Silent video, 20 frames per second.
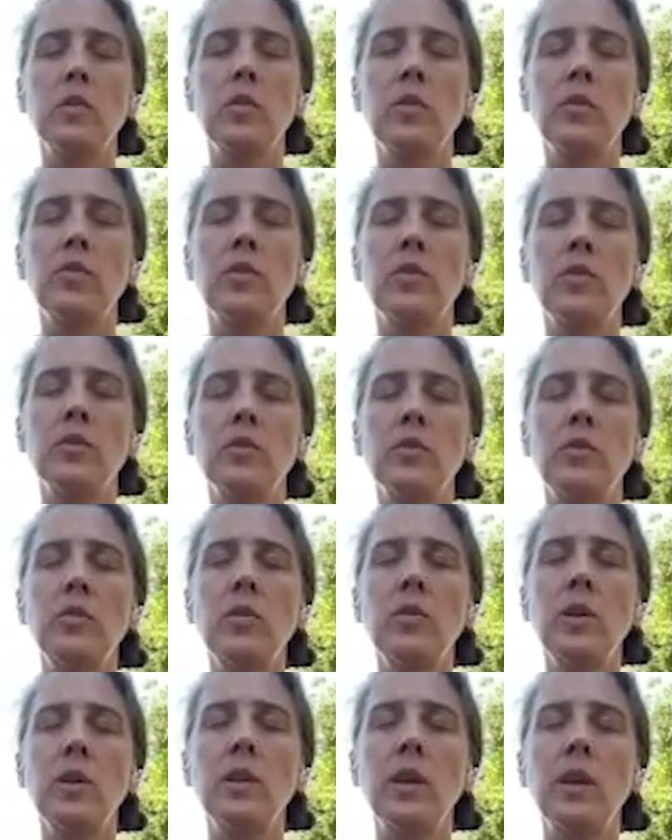So if you're
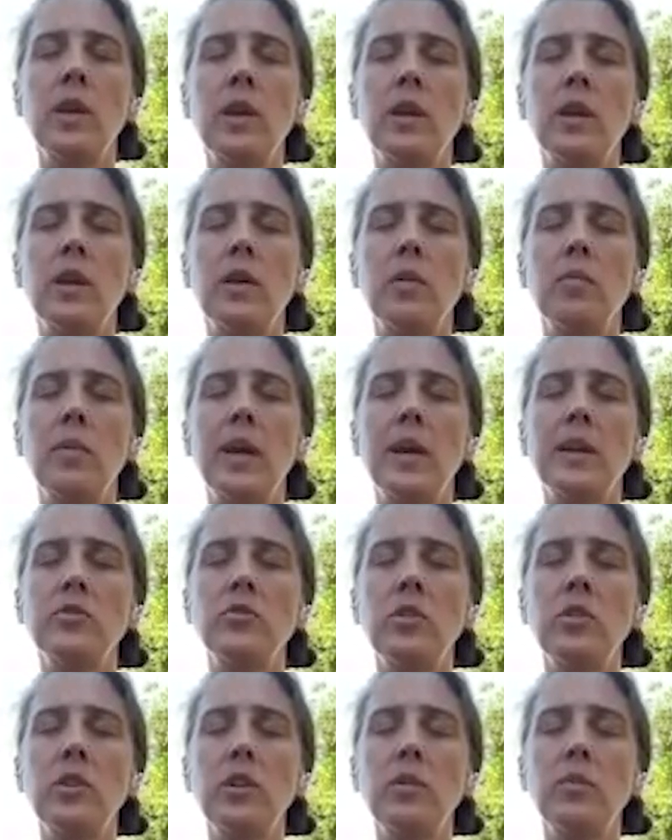doing that,
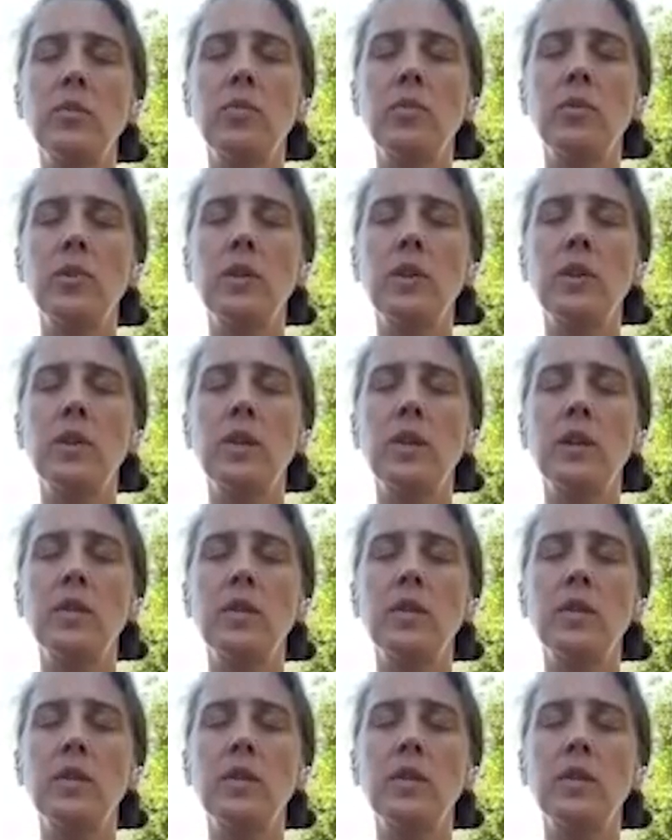imagining breathing